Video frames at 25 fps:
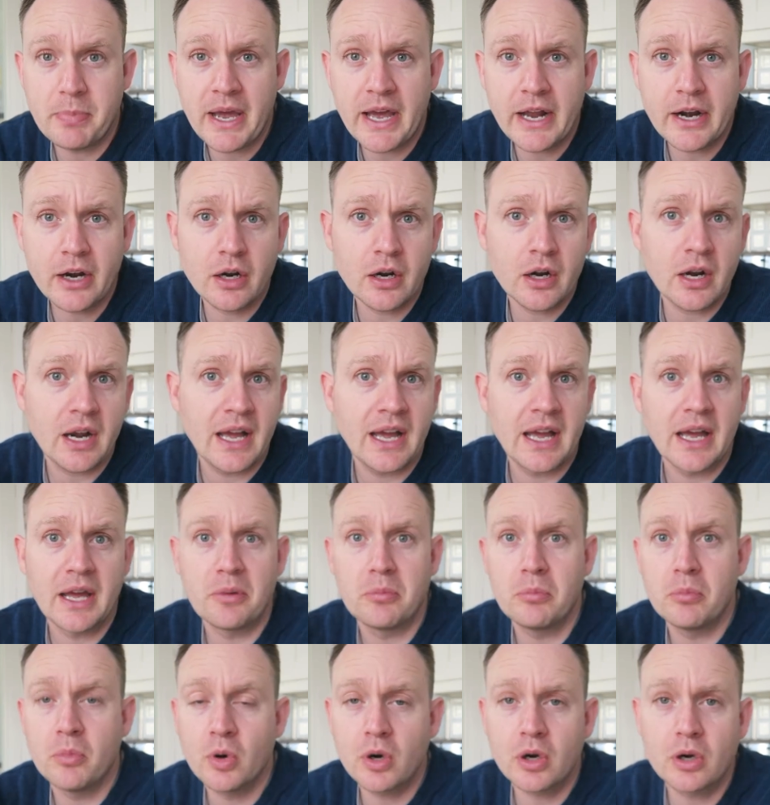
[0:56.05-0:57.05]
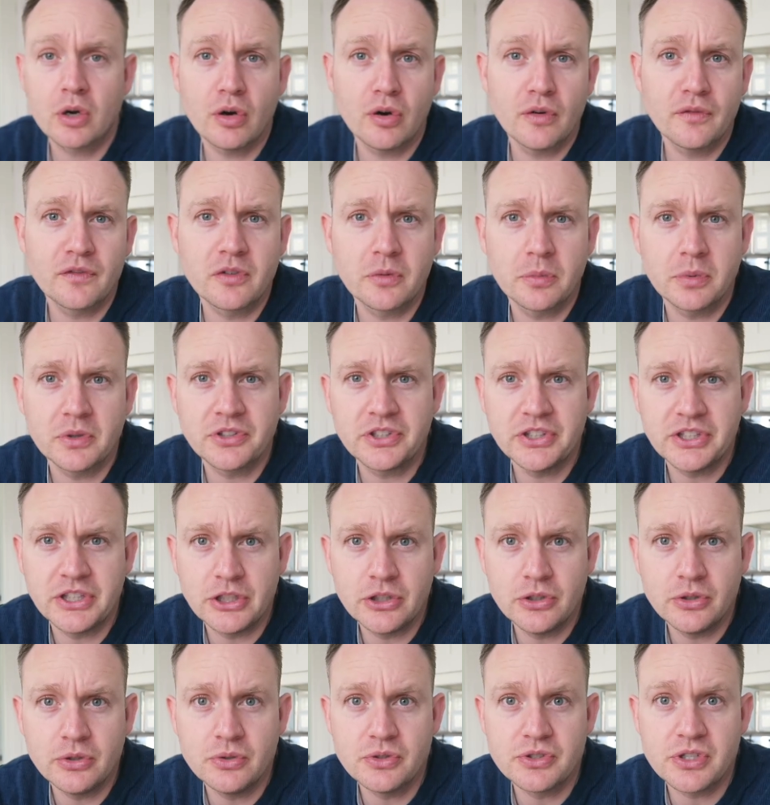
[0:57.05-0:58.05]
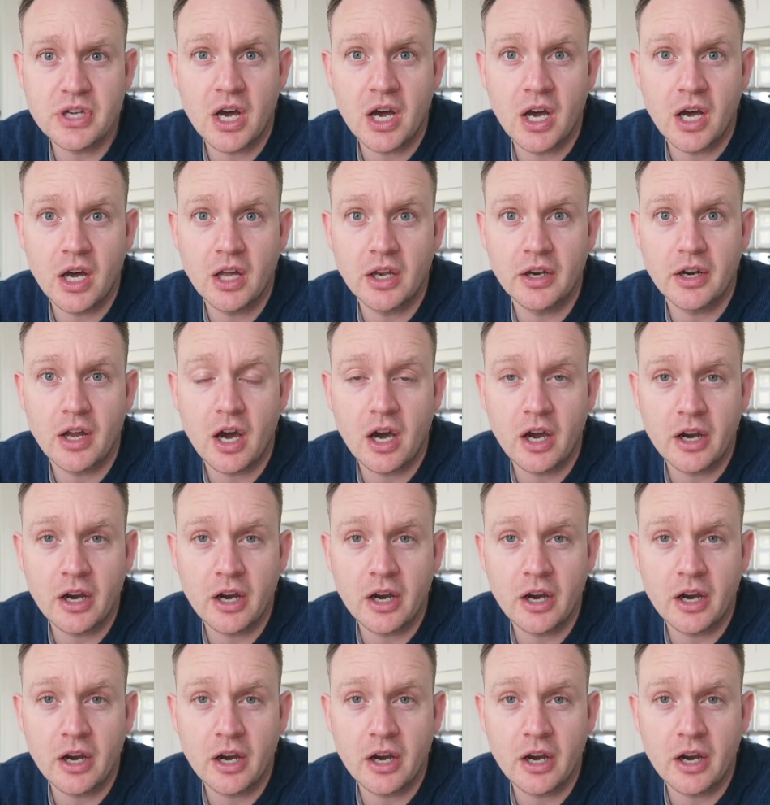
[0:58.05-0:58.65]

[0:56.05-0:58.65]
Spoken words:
better and more comfortable to use on